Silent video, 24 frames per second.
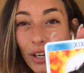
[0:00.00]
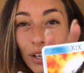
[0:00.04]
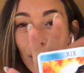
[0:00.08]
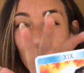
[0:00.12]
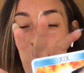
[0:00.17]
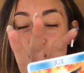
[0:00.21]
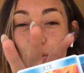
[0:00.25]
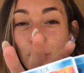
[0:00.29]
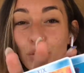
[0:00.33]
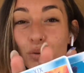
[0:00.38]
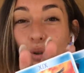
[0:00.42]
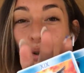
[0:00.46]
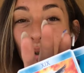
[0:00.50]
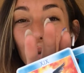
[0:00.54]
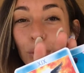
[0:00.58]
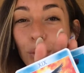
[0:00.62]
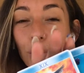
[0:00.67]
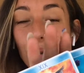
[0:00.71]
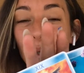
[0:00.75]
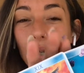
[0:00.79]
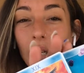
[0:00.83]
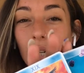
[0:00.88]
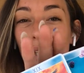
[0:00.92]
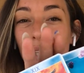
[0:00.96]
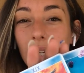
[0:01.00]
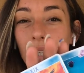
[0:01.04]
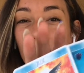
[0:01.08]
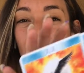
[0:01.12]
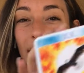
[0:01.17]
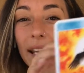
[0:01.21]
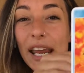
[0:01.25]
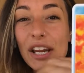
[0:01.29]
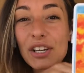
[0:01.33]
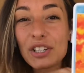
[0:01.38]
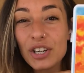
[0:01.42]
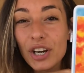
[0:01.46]
true
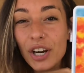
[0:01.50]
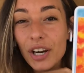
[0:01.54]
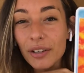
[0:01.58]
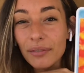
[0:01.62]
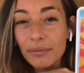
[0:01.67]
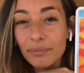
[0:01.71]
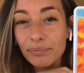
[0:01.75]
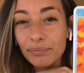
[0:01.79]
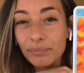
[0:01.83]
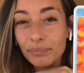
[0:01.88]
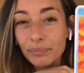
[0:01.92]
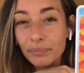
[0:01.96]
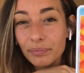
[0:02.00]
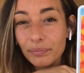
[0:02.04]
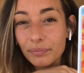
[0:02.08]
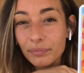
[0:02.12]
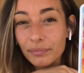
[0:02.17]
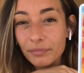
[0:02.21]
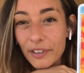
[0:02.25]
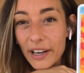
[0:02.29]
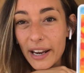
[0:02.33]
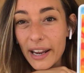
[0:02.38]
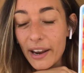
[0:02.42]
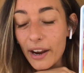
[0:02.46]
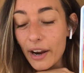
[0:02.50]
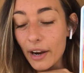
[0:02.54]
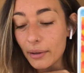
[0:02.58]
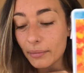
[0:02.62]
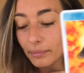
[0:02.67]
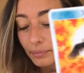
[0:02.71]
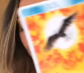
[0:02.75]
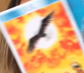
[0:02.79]
nature right here.